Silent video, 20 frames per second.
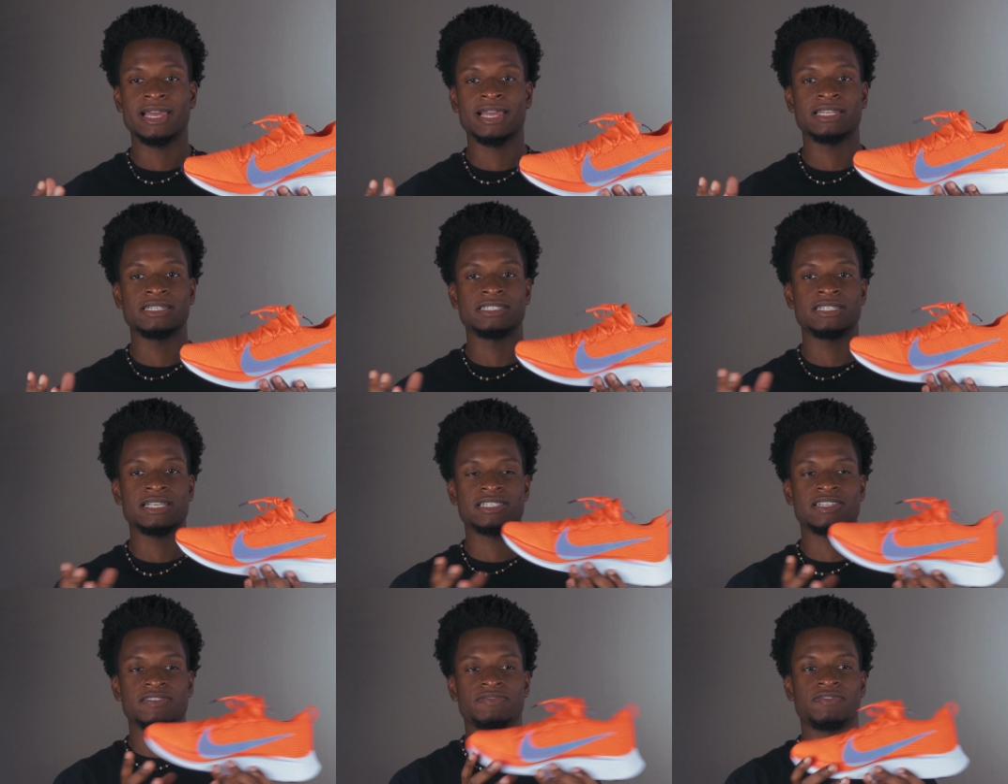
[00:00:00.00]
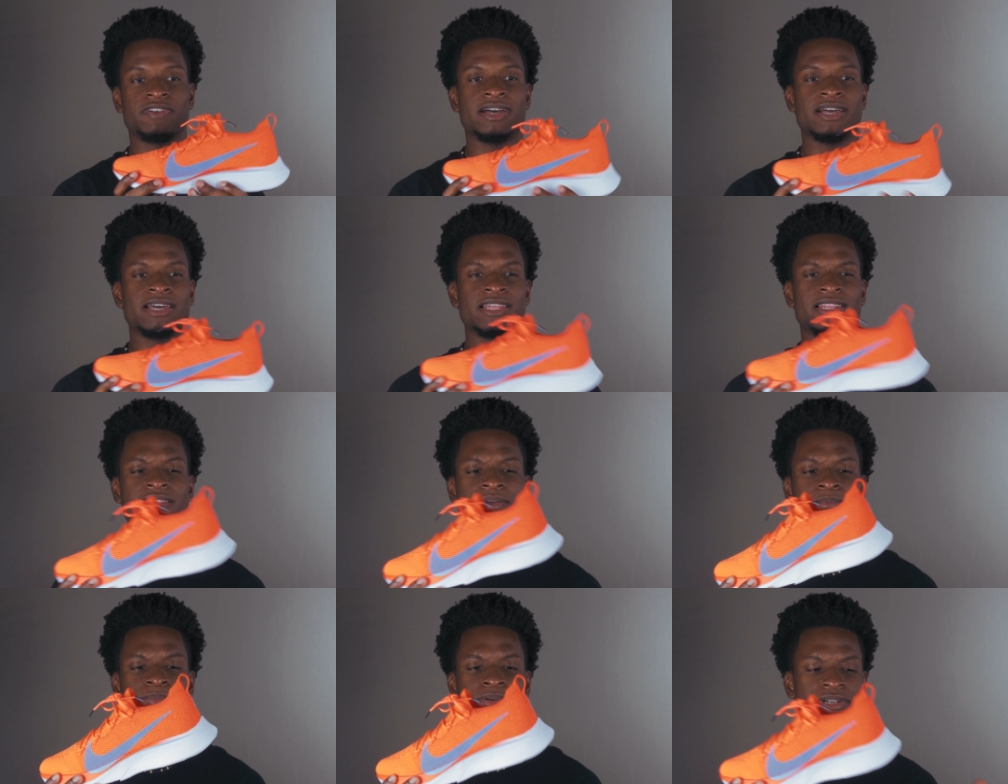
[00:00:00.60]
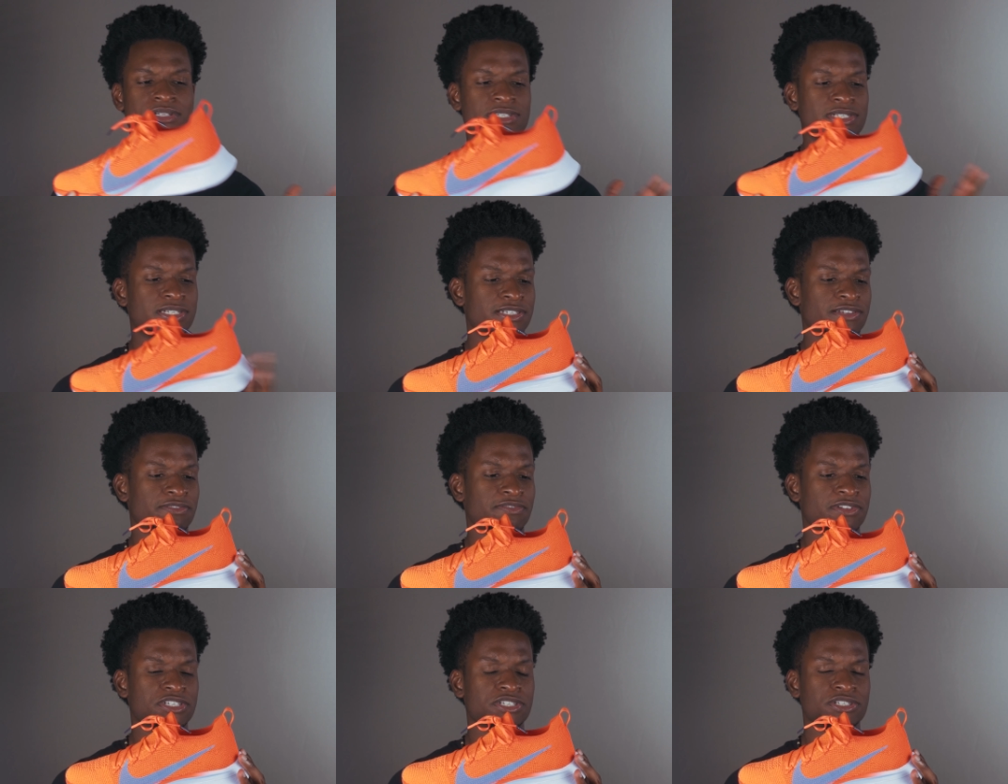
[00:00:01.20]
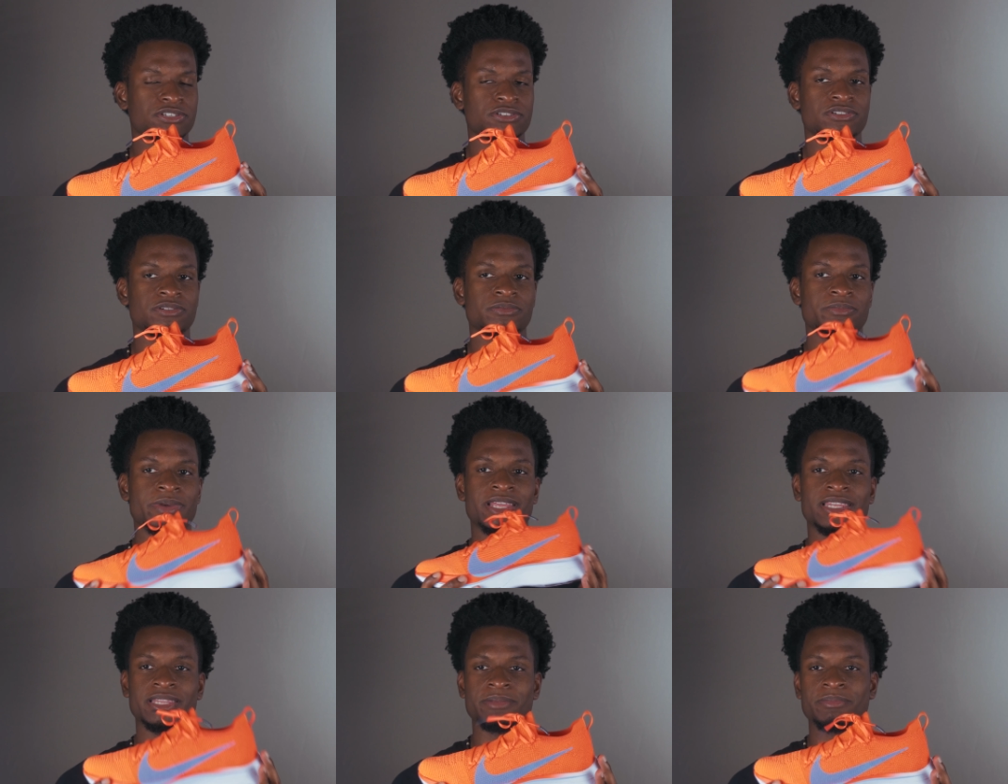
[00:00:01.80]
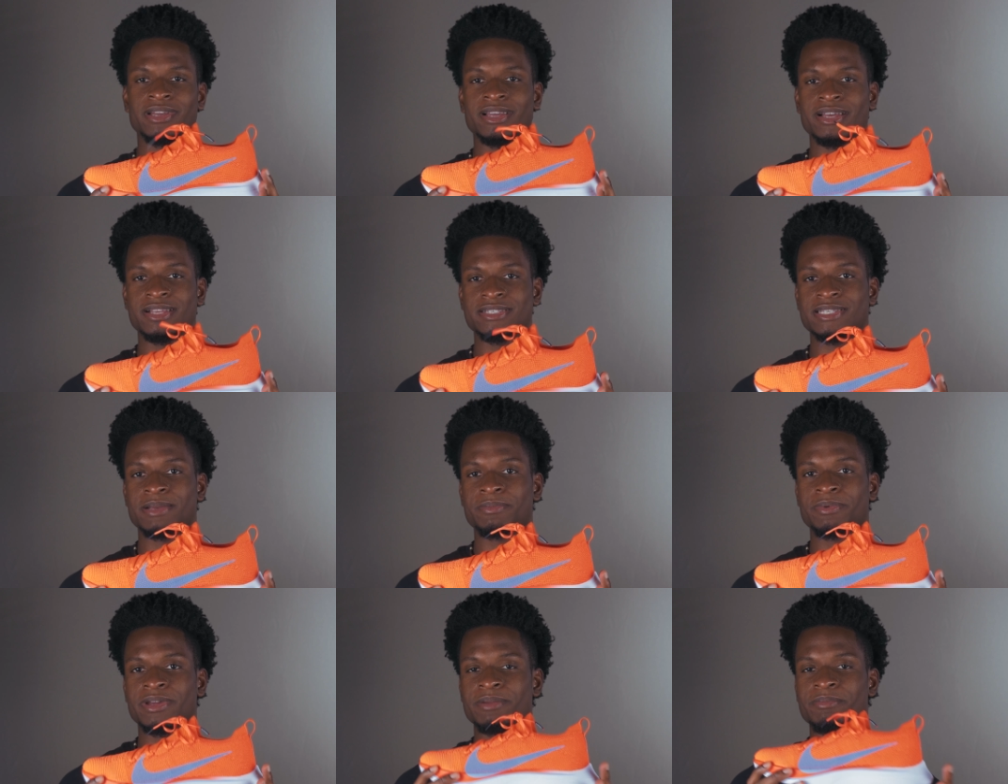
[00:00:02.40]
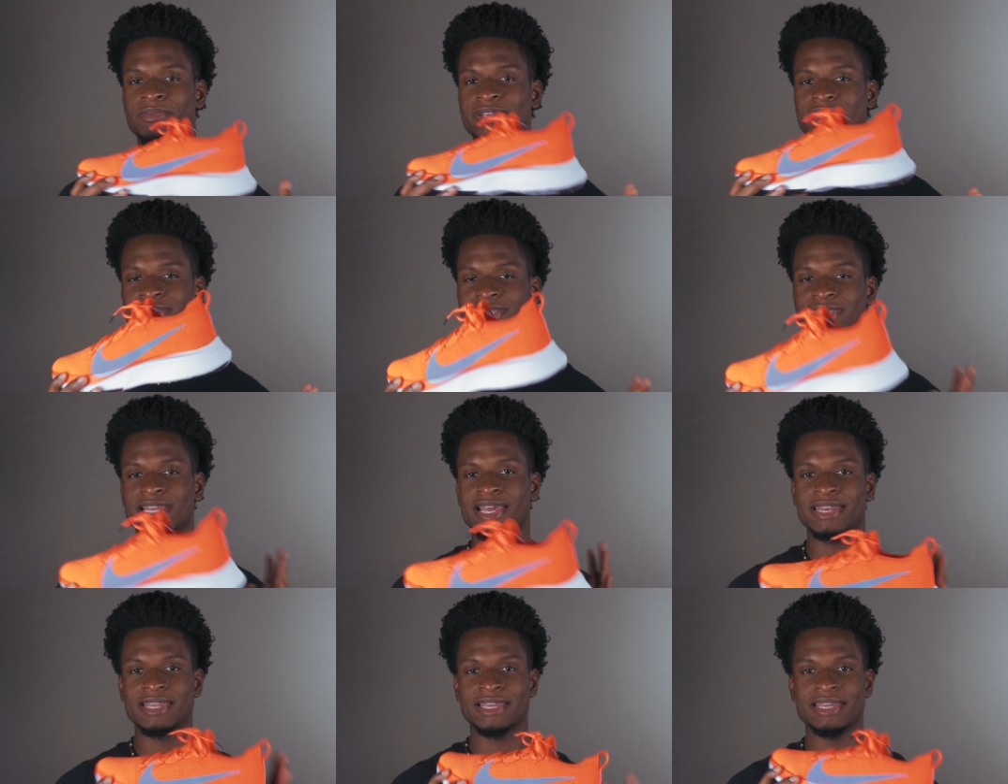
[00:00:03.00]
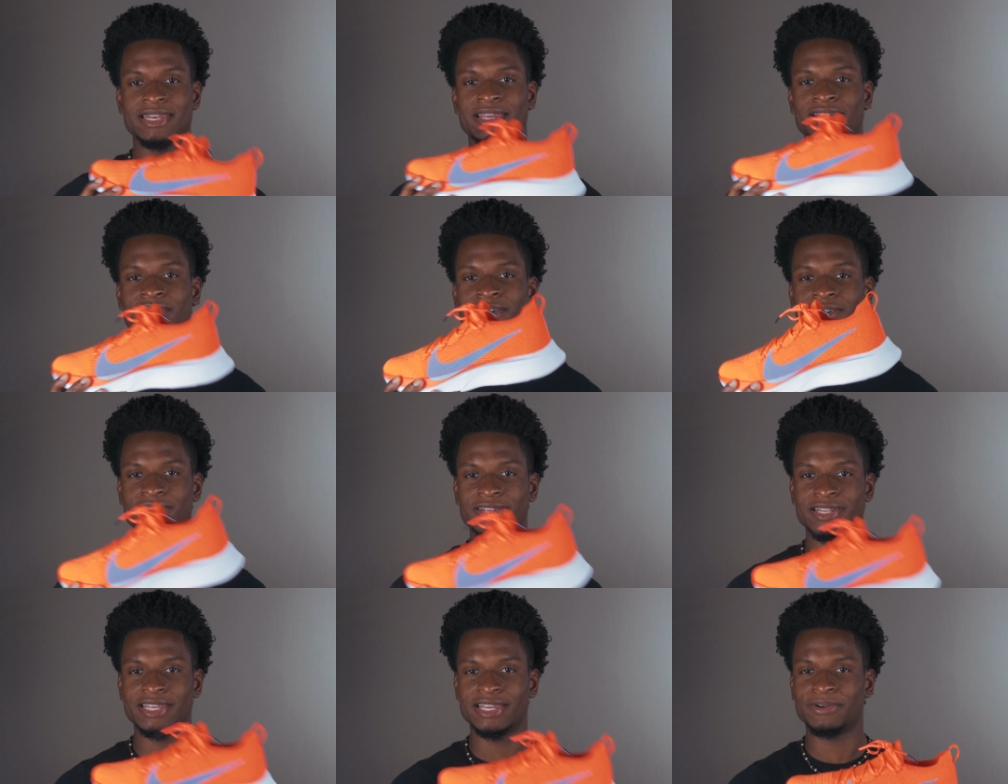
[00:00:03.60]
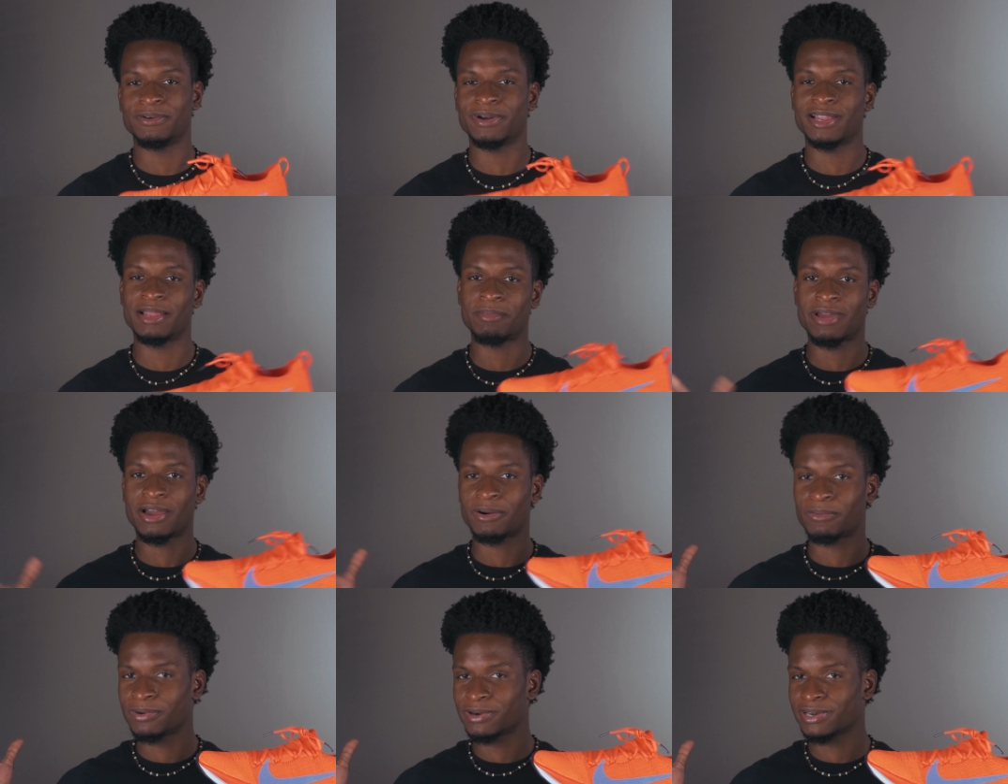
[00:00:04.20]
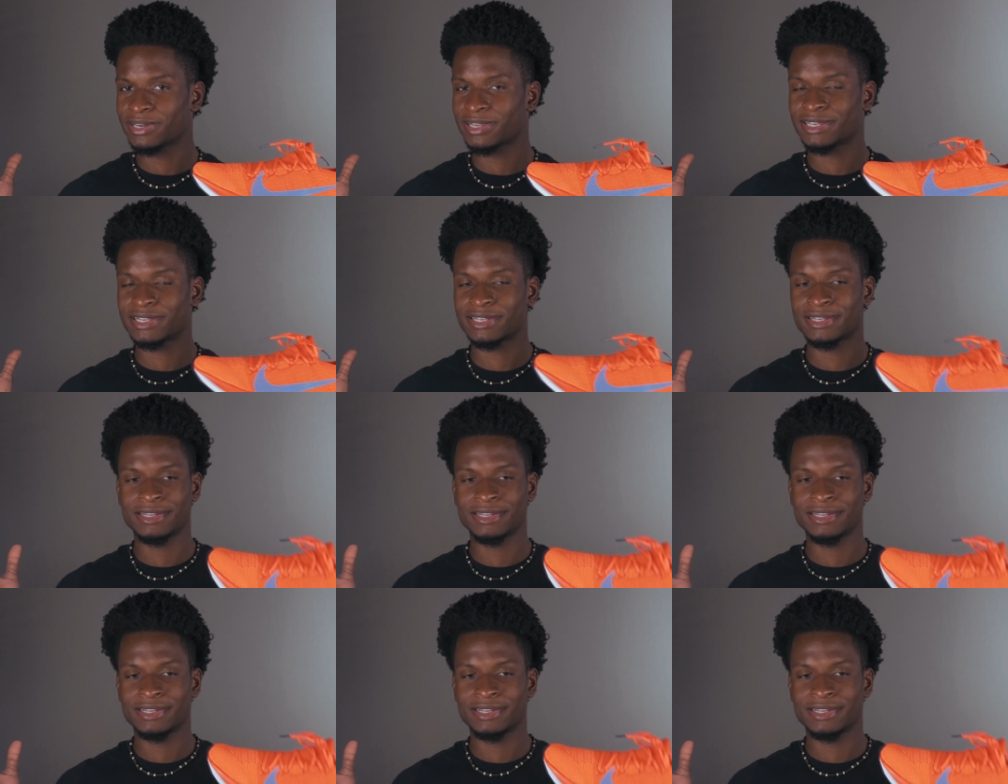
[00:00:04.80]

I can justify the purchase of the shoe mainly because I'm going to be standing in it all day while I'm at work,